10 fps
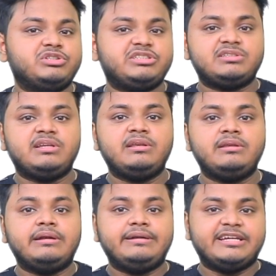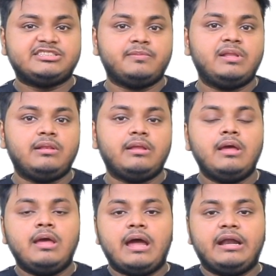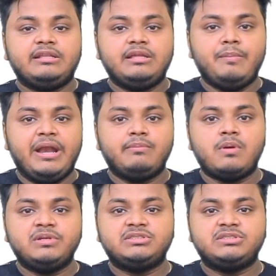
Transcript: is in decimal, and the minimum